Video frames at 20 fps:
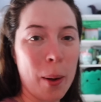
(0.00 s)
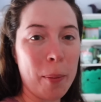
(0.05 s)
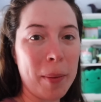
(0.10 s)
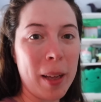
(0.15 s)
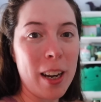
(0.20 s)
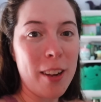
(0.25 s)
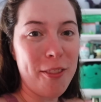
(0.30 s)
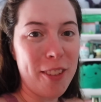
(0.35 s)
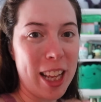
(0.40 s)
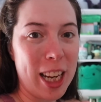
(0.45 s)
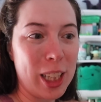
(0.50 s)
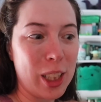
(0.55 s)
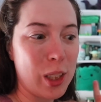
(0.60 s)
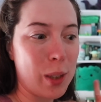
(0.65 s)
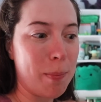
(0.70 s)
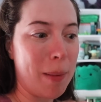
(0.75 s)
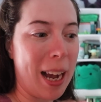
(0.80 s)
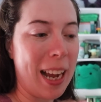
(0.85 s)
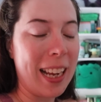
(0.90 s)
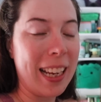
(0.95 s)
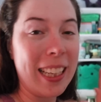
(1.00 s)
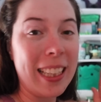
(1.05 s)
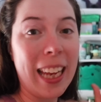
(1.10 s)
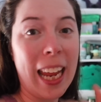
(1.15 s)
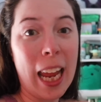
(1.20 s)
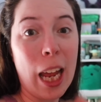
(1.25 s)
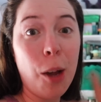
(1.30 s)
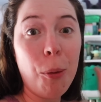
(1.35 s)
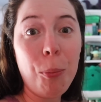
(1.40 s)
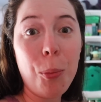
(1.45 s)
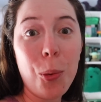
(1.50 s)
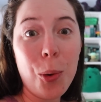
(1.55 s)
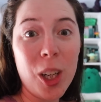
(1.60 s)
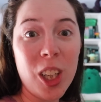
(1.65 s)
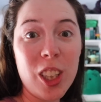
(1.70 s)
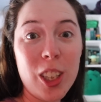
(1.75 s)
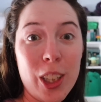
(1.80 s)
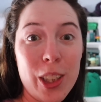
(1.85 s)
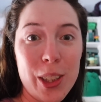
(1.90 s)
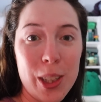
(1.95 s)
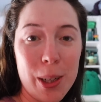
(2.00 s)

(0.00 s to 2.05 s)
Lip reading: I'm gonna finish my camp work